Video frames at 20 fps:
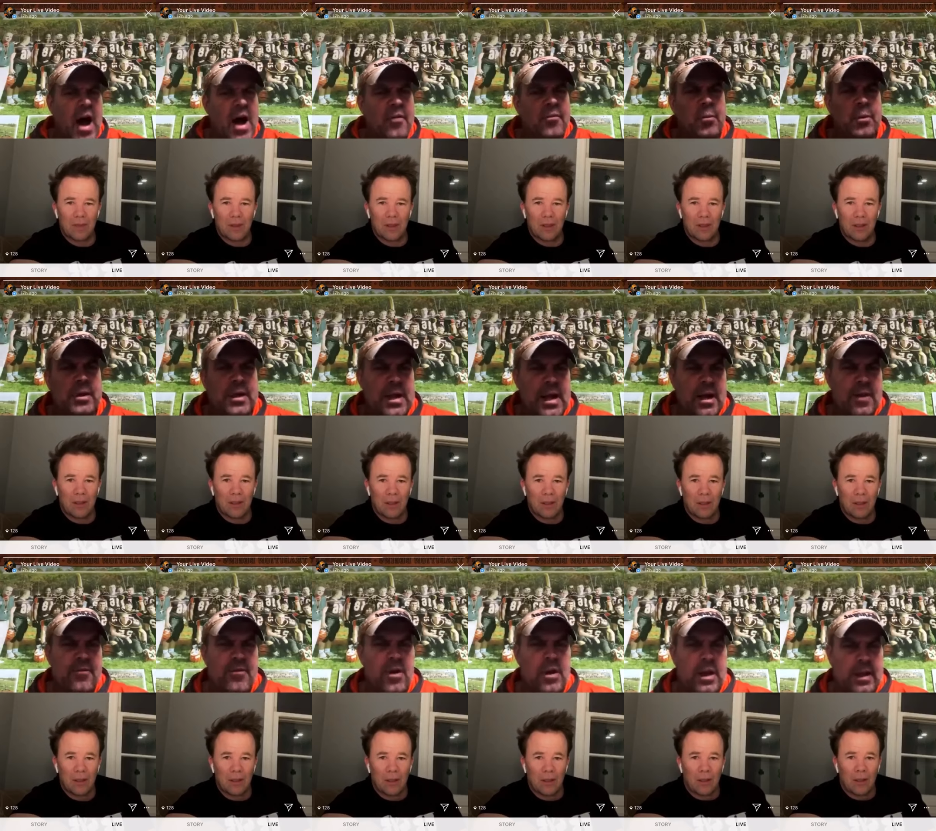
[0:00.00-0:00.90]
Speaker 1: with the NFL,
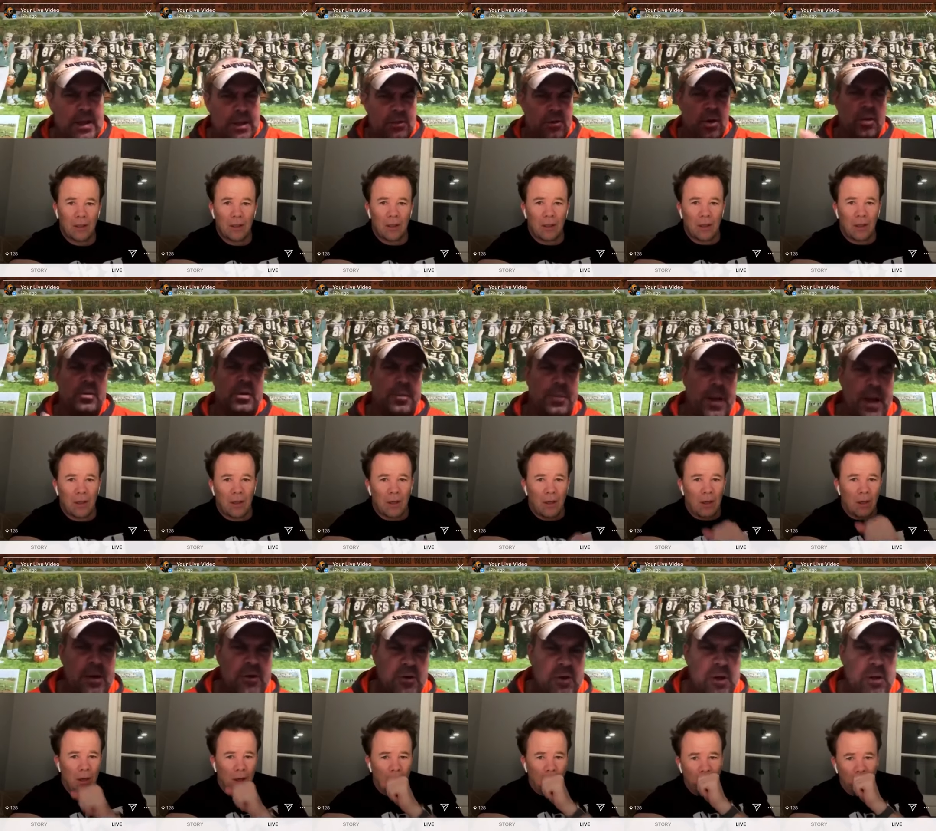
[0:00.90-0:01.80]
like in terms of
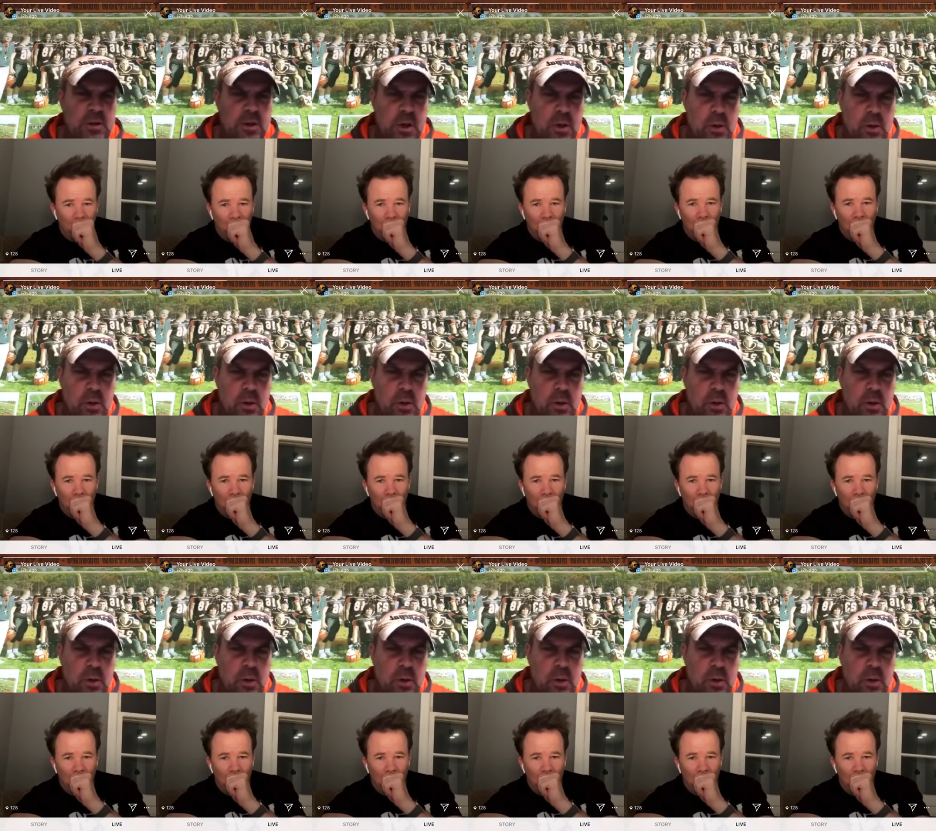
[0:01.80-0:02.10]
pension too?